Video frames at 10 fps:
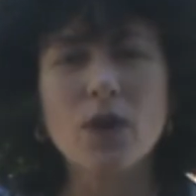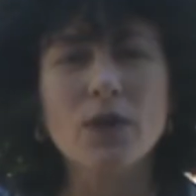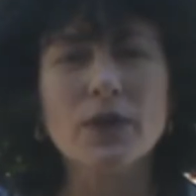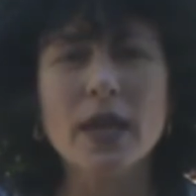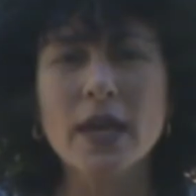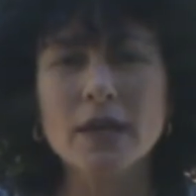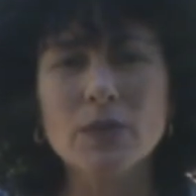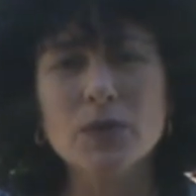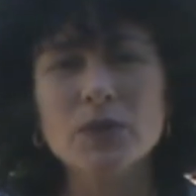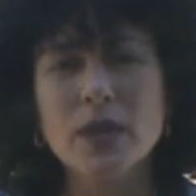all the
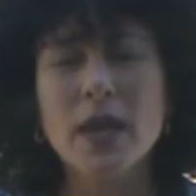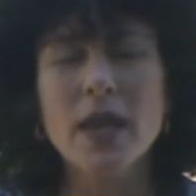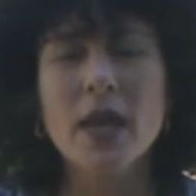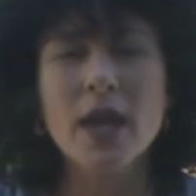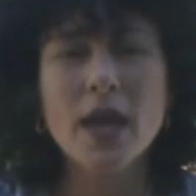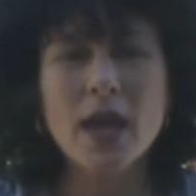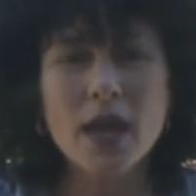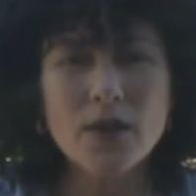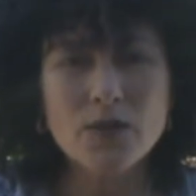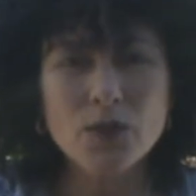animals,
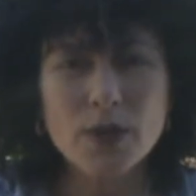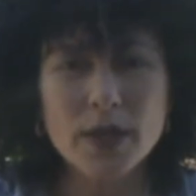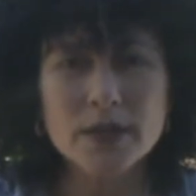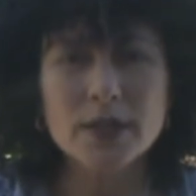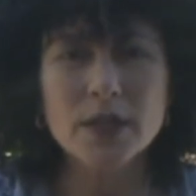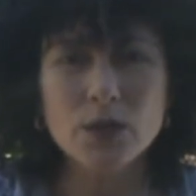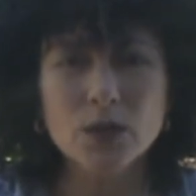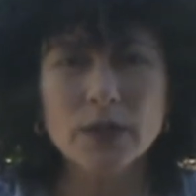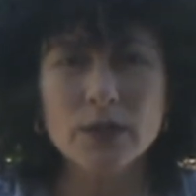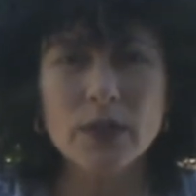every
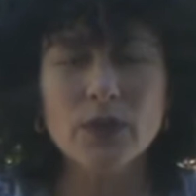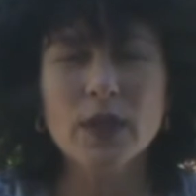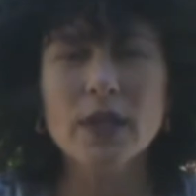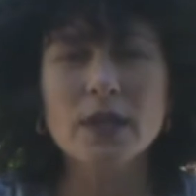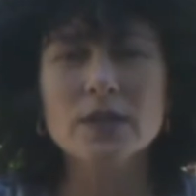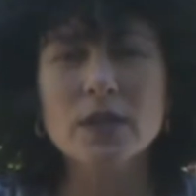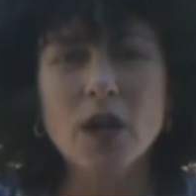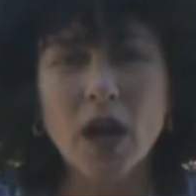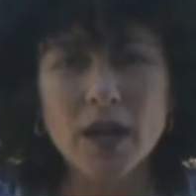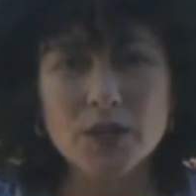single living thing is a
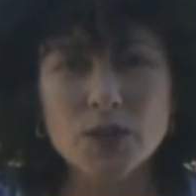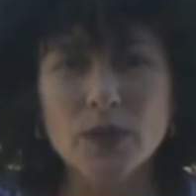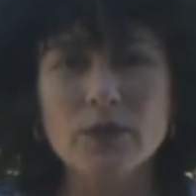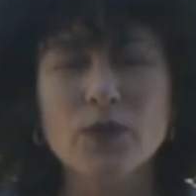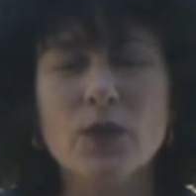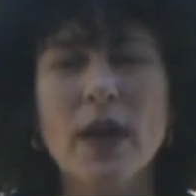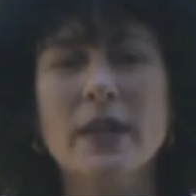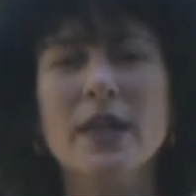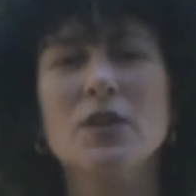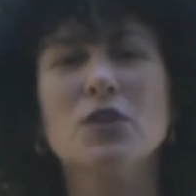conduit for that
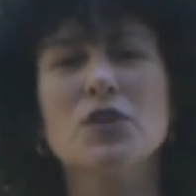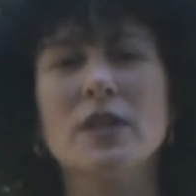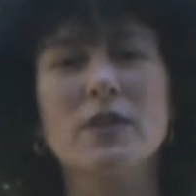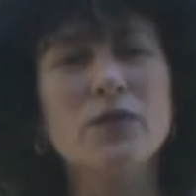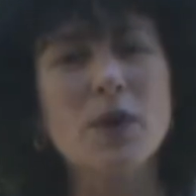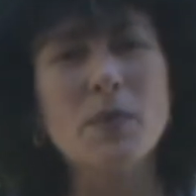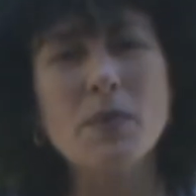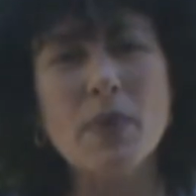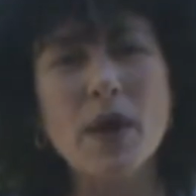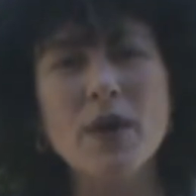energy from
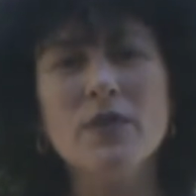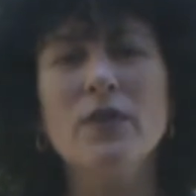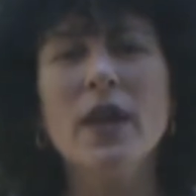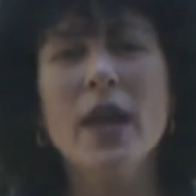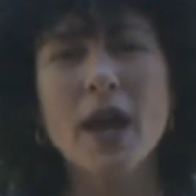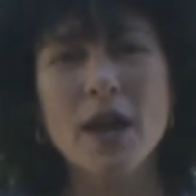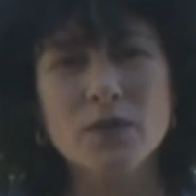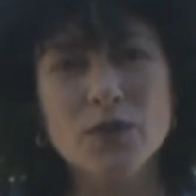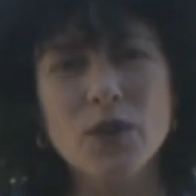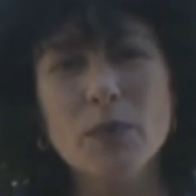above and
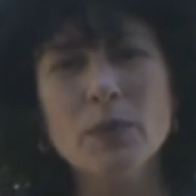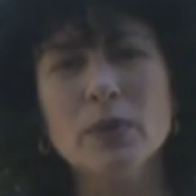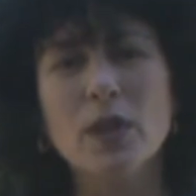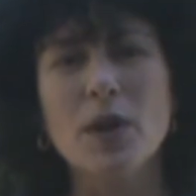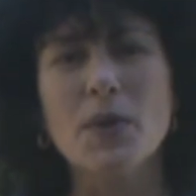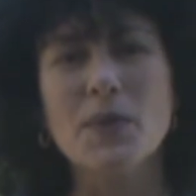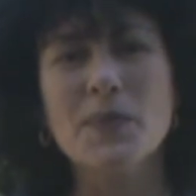from below.